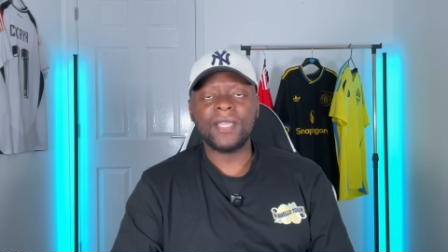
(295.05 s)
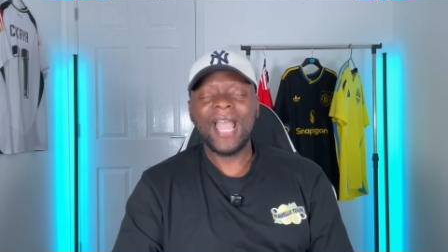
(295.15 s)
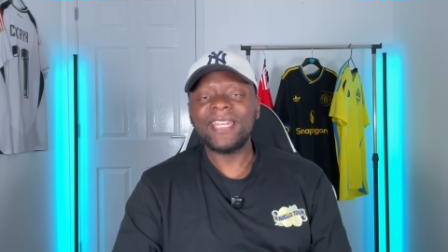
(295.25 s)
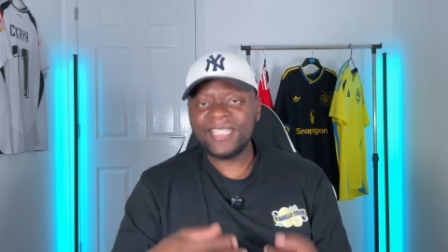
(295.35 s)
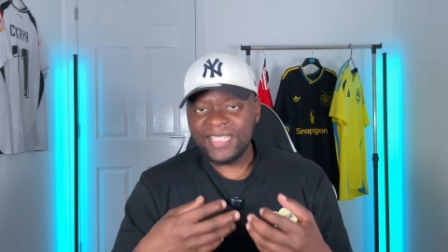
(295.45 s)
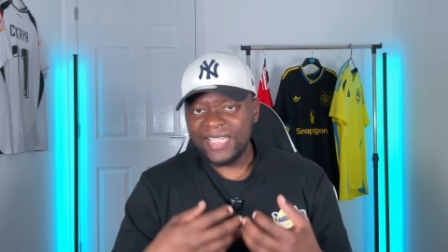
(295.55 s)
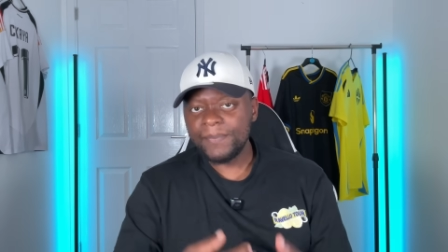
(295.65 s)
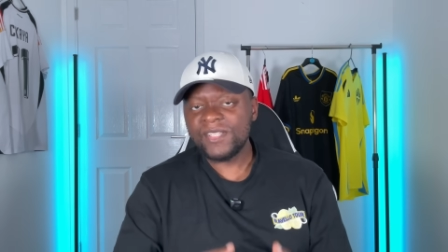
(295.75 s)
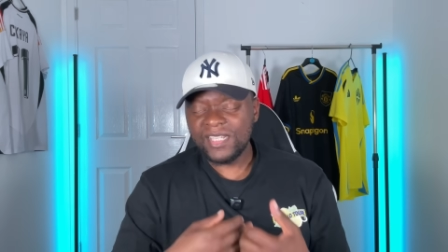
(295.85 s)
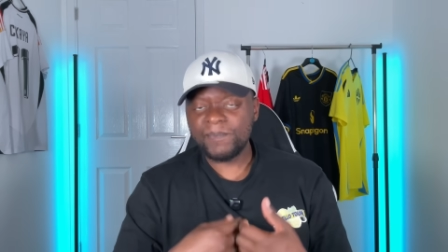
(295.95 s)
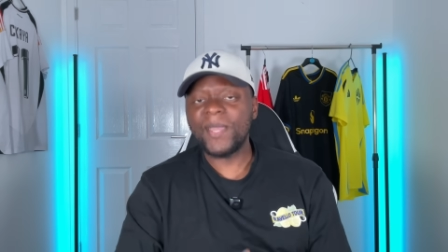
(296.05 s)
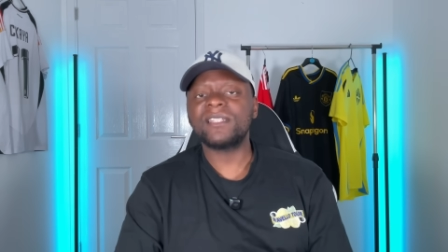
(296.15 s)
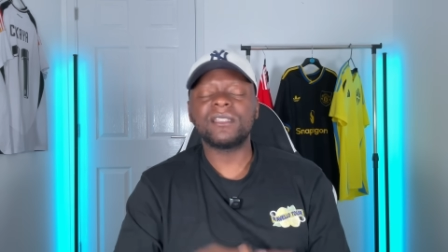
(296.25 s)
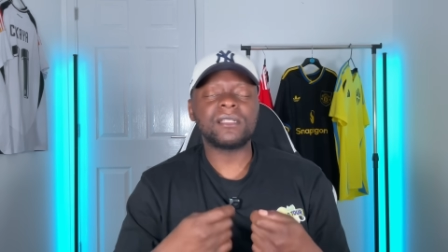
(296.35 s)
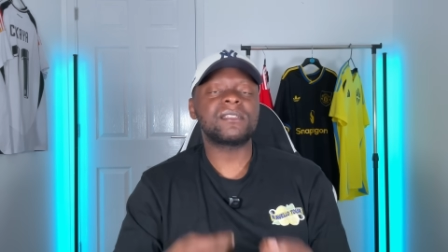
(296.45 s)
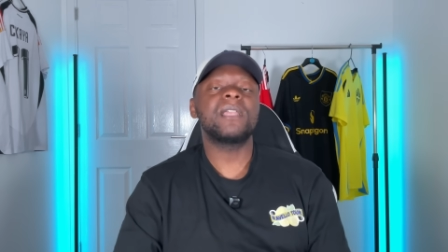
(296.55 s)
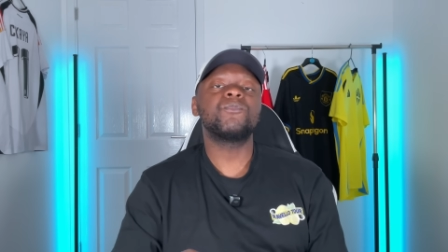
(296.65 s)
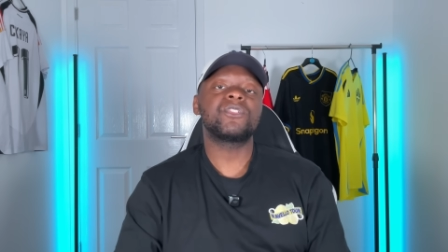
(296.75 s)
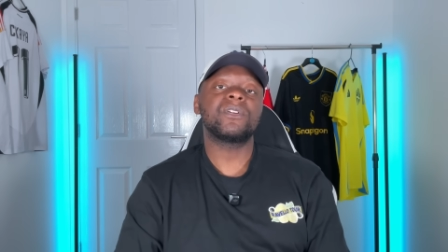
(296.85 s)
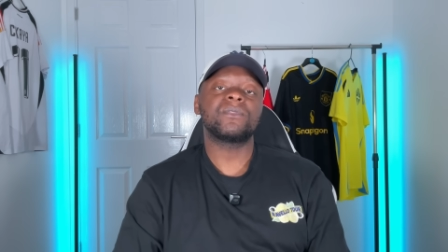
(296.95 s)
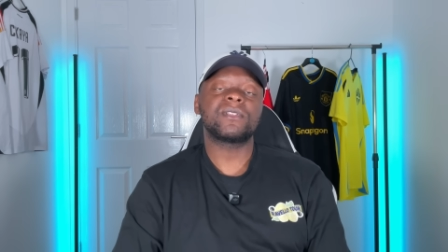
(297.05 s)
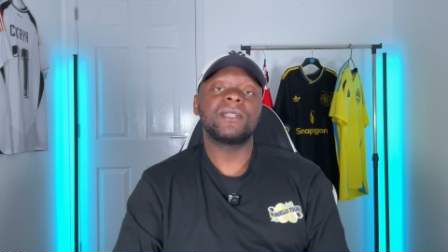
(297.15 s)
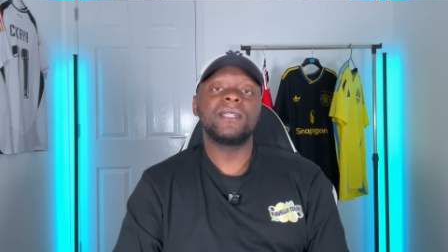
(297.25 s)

and he keeps expecting the same results.